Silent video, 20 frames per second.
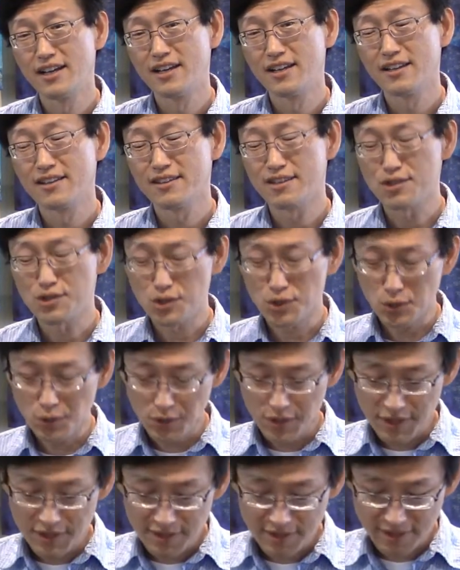The
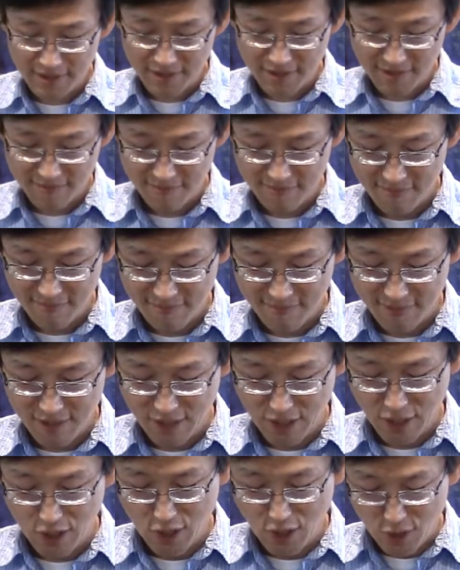students
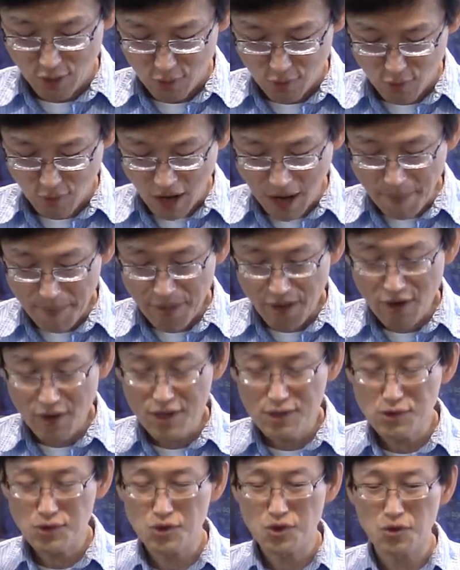dropped their
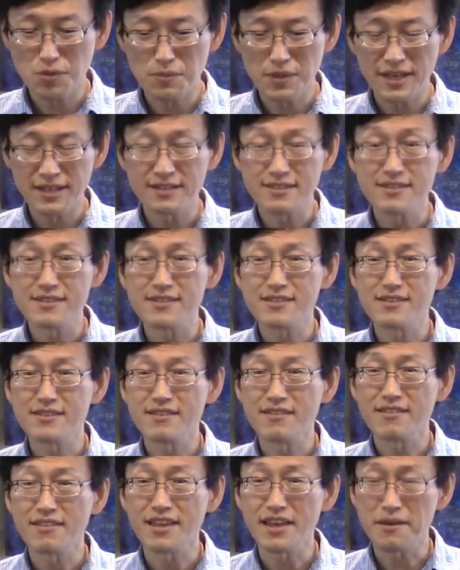instruments,
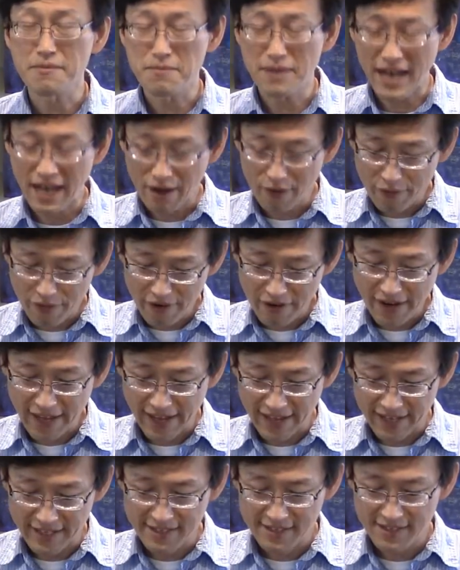they bowed their
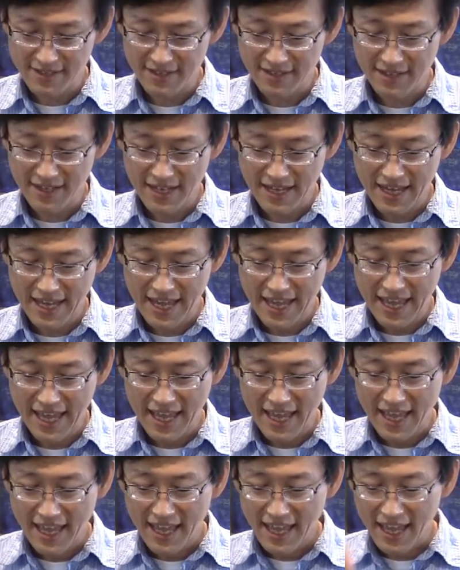heads,
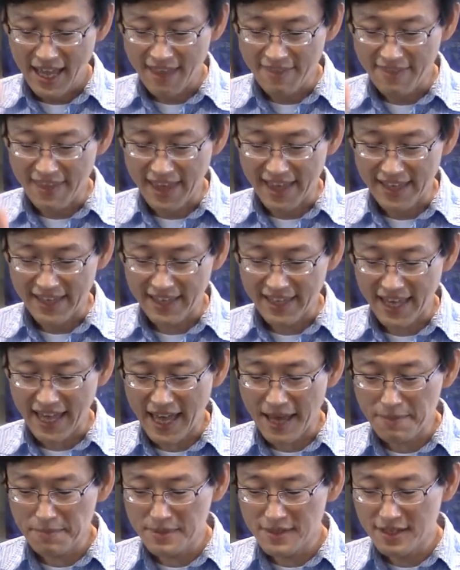and they
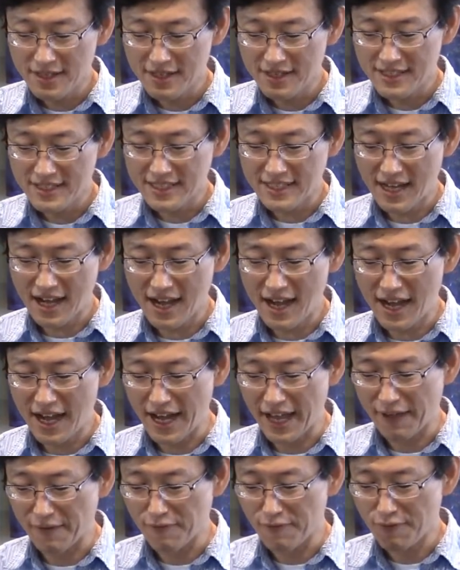kept
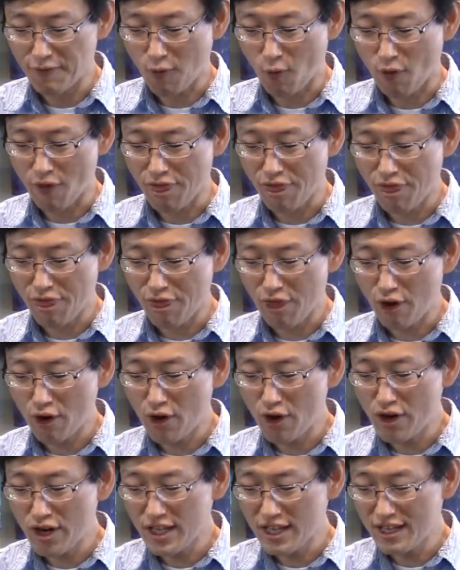time for
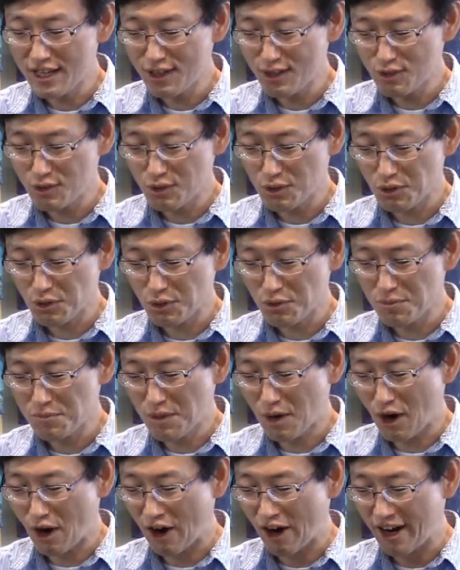32
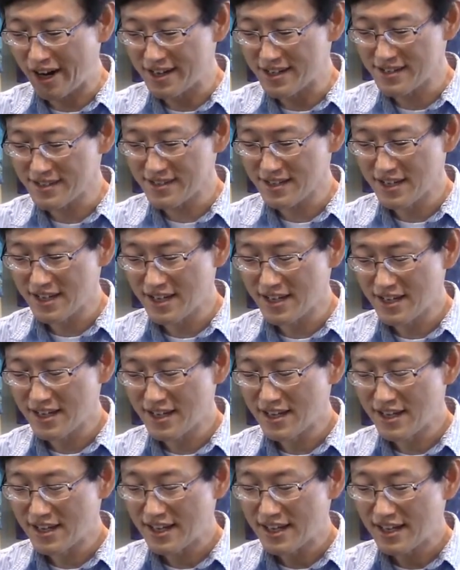bars
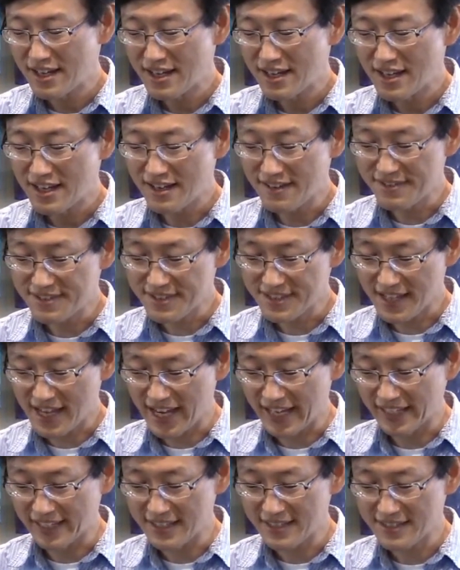of
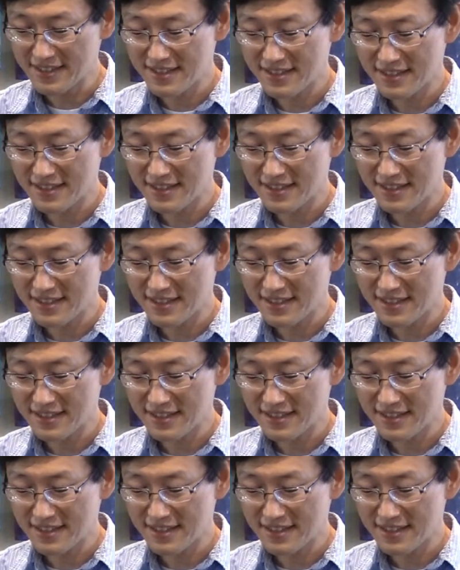silence.